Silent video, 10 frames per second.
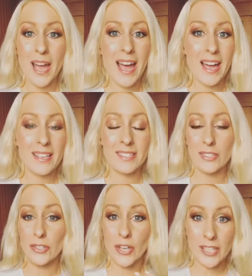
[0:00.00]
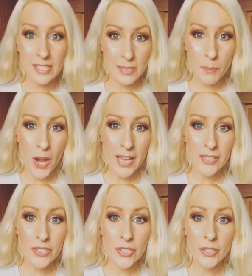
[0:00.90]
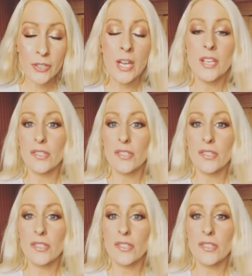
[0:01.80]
has, you know, inspired you